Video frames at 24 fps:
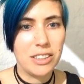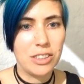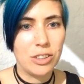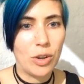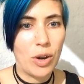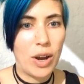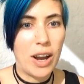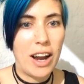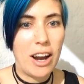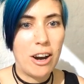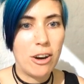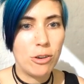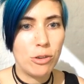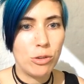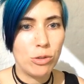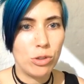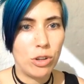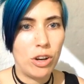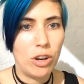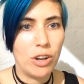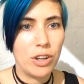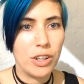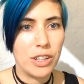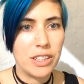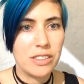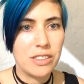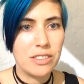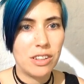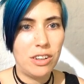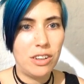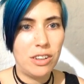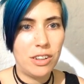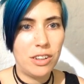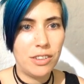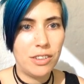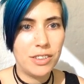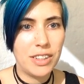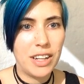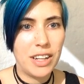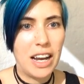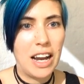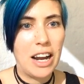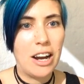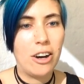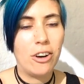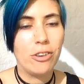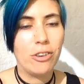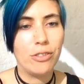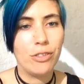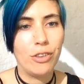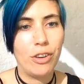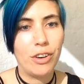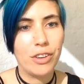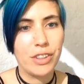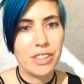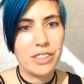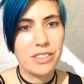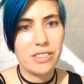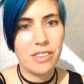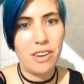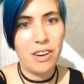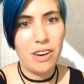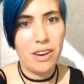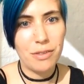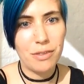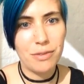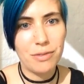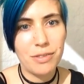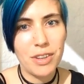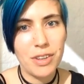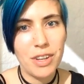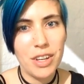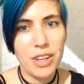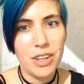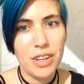you know, how long it's on, how long it's off,